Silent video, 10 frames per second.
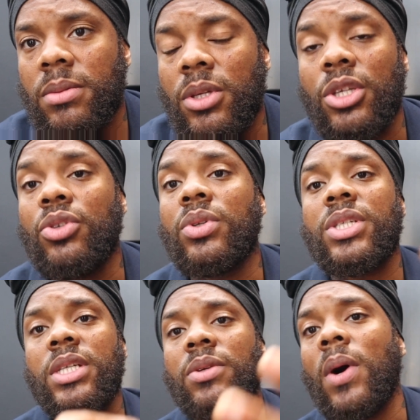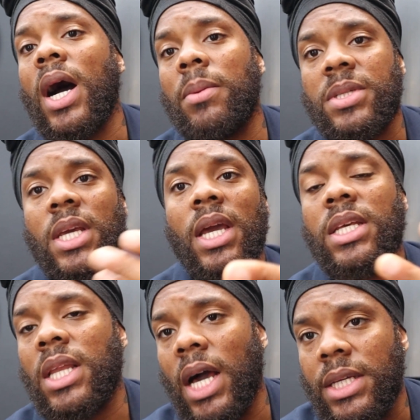And you'll see why I'm saying
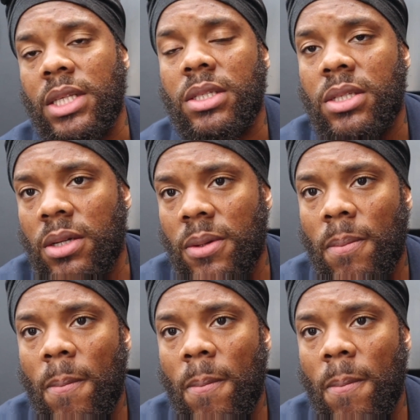it like this here.